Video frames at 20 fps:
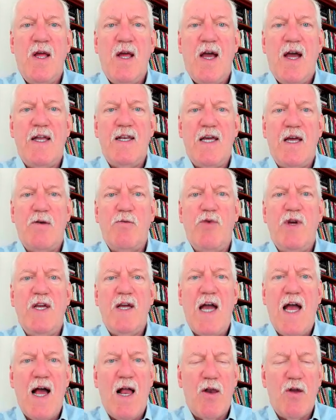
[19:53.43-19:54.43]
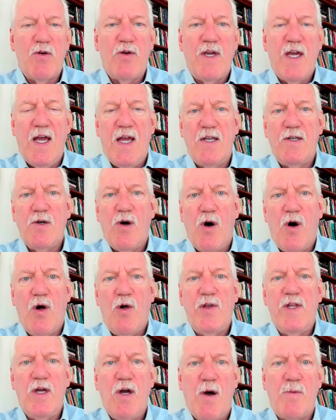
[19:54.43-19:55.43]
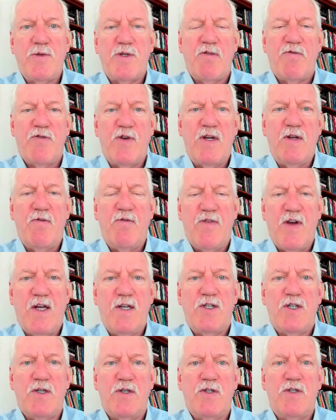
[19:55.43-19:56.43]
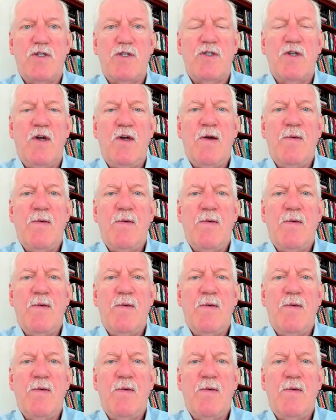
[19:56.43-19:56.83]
and then we allocate all the observations